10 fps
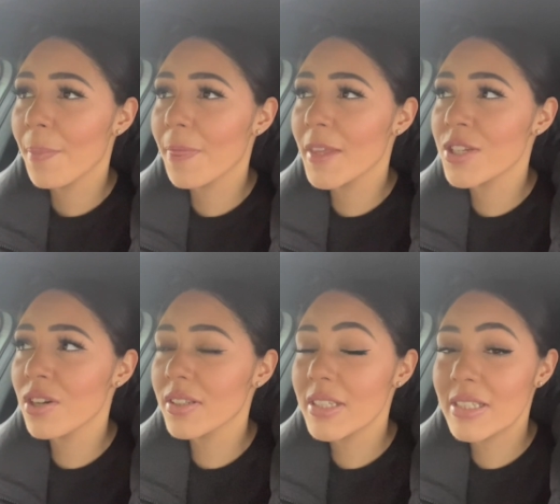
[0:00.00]
The
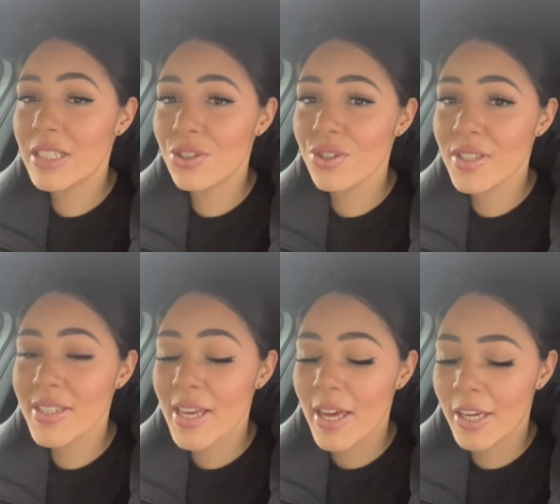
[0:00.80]
doctor did
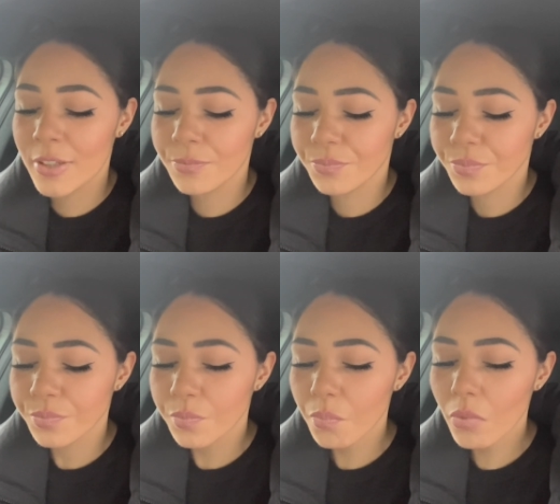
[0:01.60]
just say
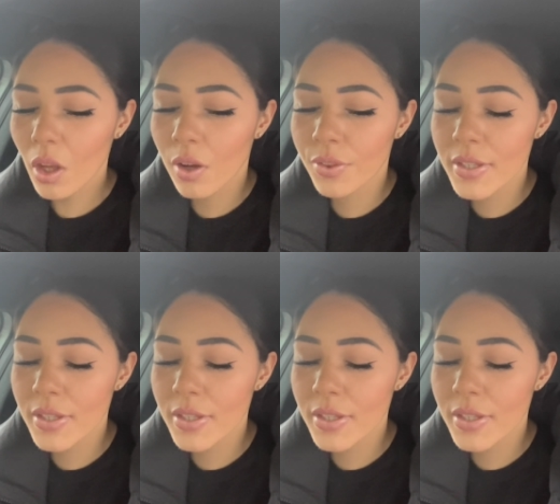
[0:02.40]
on